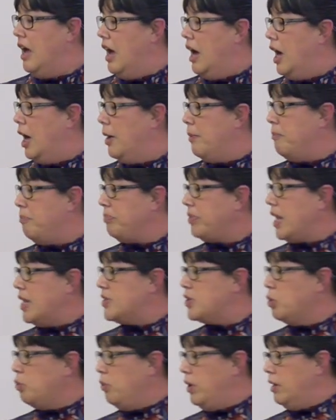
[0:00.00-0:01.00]
Um,
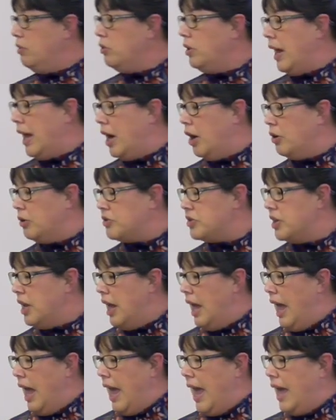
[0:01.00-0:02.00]
so we were out,
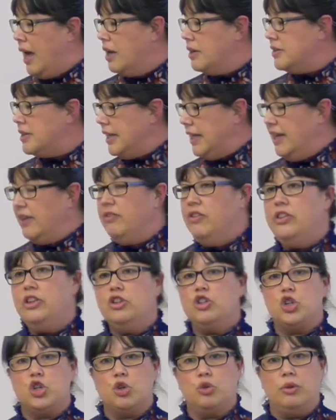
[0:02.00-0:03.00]
and even the
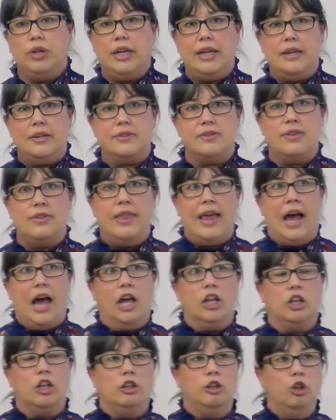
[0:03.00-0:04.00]
trees
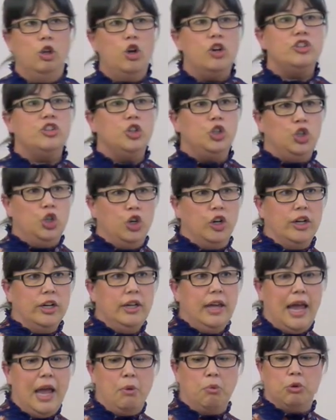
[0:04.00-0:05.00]
that looked
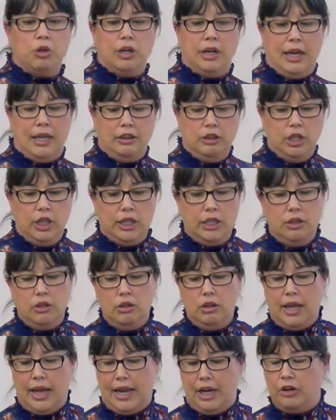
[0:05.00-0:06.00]
good and were in
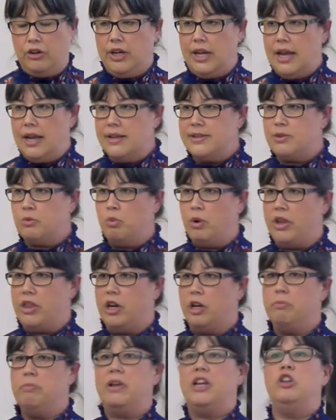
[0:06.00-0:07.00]
little areas where
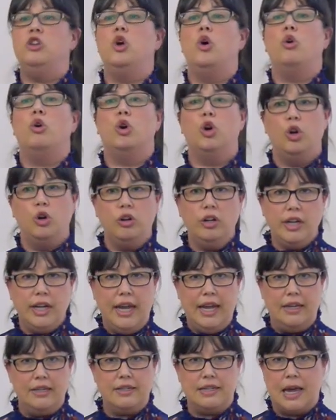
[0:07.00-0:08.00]
there had been no
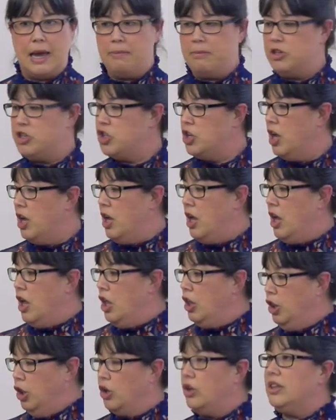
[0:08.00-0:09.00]
hurricane damage
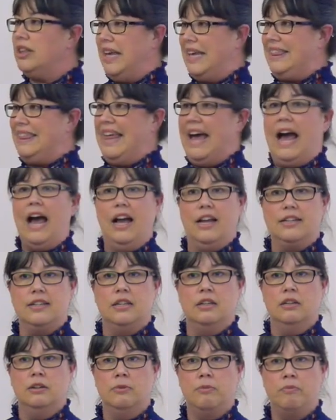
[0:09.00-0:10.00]
looked like that.
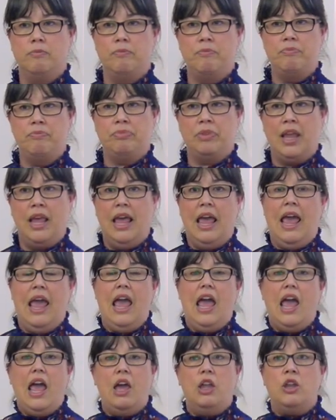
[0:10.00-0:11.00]

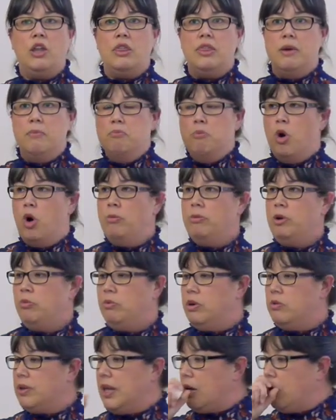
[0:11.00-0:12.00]
And the moment
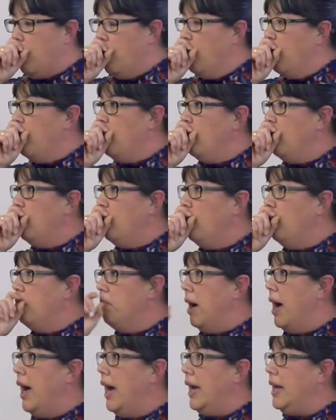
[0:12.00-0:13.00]
we were like, oh
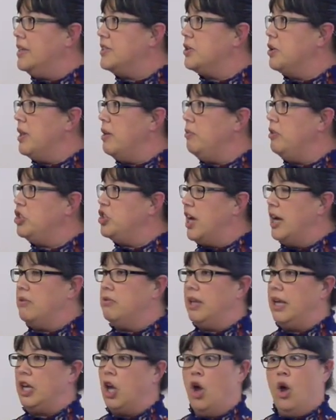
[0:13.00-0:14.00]
my. So then we checked,
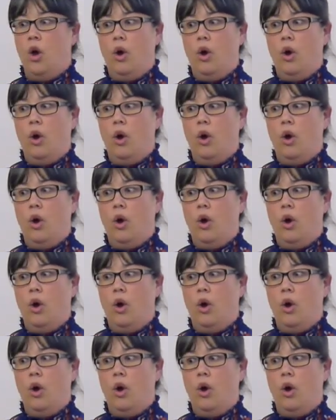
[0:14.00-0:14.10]
like,